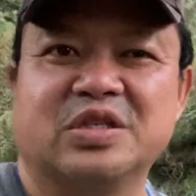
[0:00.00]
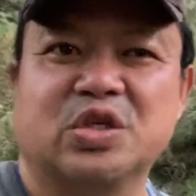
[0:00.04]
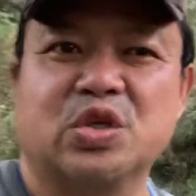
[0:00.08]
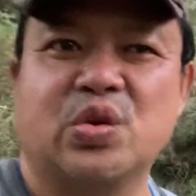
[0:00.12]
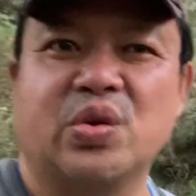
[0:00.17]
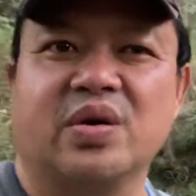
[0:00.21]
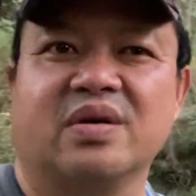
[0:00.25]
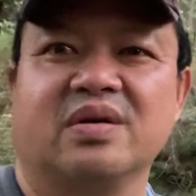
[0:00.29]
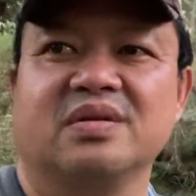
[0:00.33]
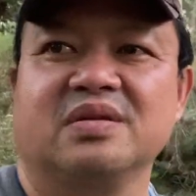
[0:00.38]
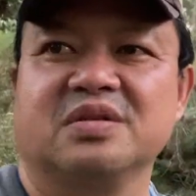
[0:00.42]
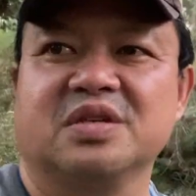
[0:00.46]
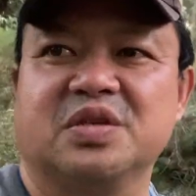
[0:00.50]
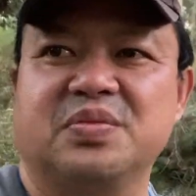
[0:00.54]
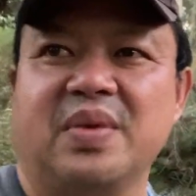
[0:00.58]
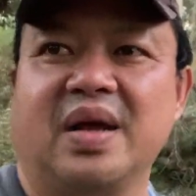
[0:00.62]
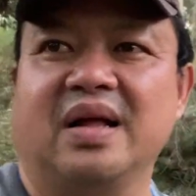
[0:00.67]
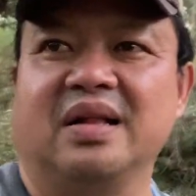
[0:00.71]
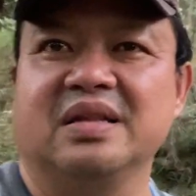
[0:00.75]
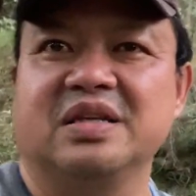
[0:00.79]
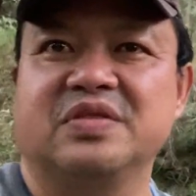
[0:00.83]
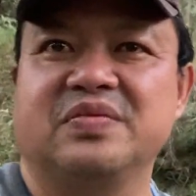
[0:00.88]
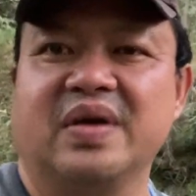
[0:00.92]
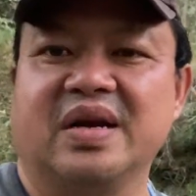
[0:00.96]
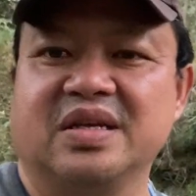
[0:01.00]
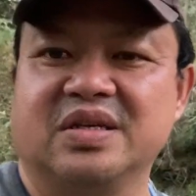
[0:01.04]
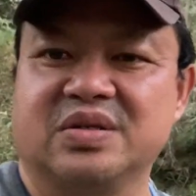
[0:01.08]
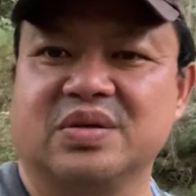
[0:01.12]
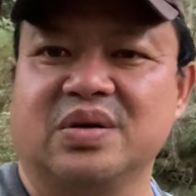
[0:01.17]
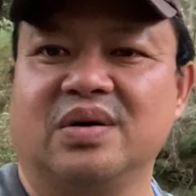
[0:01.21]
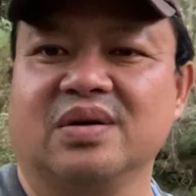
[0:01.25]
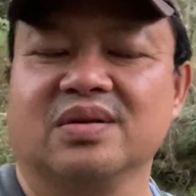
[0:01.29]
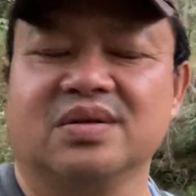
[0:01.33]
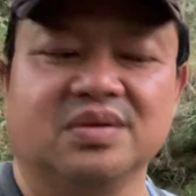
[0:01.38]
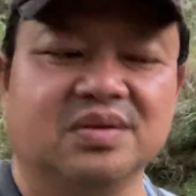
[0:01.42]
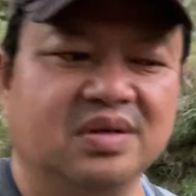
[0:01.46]
squirrel smell is very
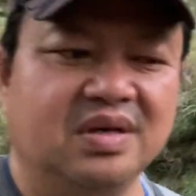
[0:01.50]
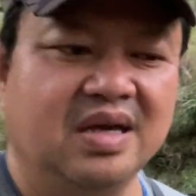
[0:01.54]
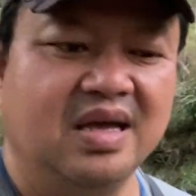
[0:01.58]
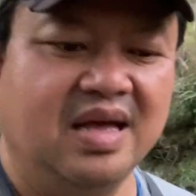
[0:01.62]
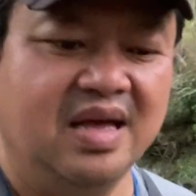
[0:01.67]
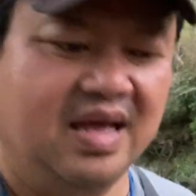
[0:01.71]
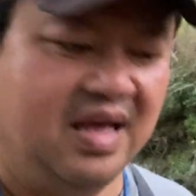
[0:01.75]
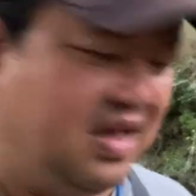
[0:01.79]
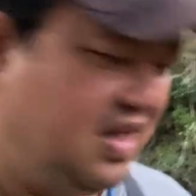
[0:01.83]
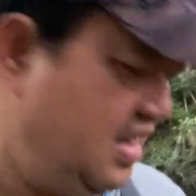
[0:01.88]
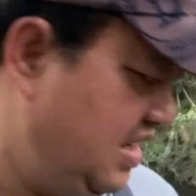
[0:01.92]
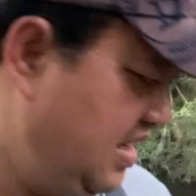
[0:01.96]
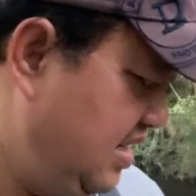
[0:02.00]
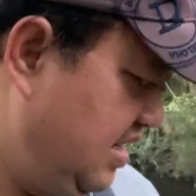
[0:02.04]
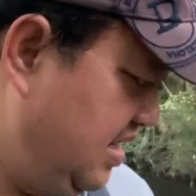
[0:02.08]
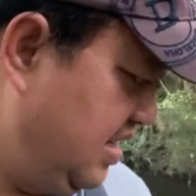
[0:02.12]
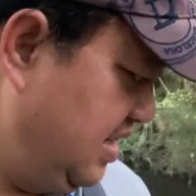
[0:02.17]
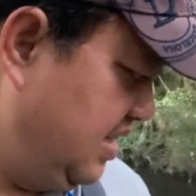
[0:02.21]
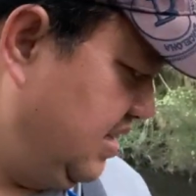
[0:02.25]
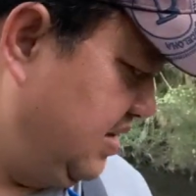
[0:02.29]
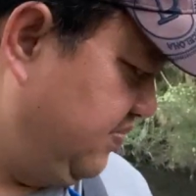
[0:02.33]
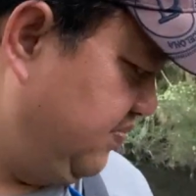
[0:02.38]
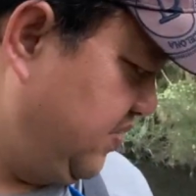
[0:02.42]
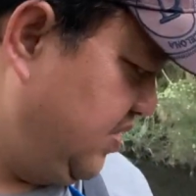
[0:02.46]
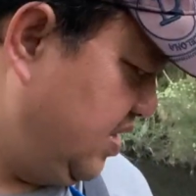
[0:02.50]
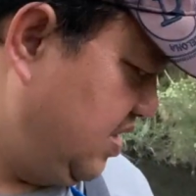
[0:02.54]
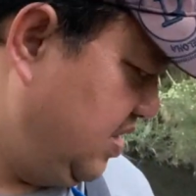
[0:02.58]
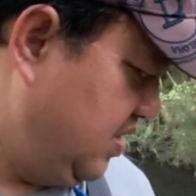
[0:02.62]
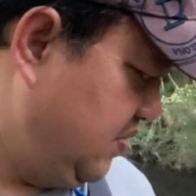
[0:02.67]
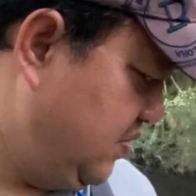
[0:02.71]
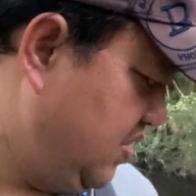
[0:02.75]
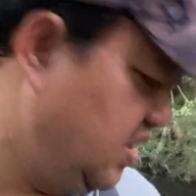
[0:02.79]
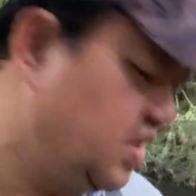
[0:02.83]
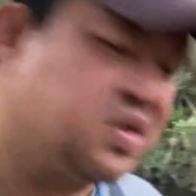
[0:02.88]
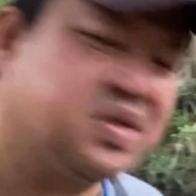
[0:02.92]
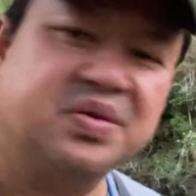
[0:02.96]
strong too, and it
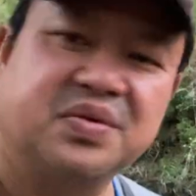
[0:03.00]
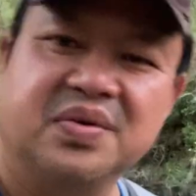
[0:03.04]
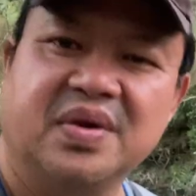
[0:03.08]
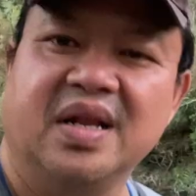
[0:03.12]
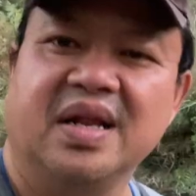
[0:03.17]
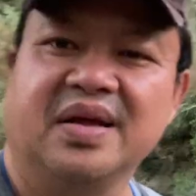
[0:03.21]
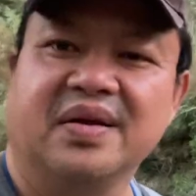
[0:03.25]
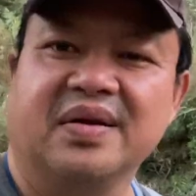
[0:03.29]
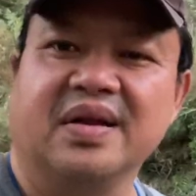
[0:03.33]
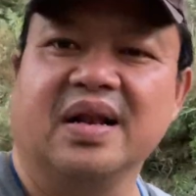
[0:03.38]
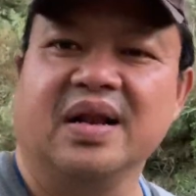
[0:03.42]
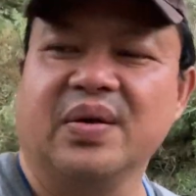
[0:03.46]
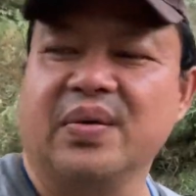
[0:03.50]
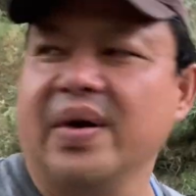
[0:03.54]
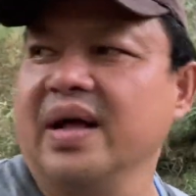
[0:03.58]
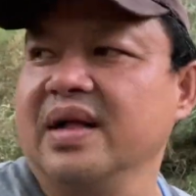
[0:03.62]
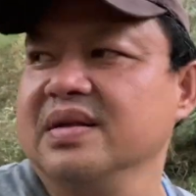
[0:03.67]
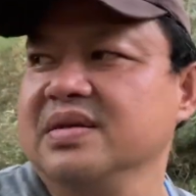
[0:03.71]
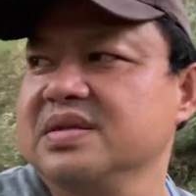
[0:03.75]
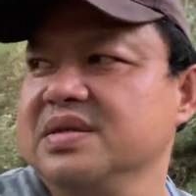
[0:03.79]
works really, really well.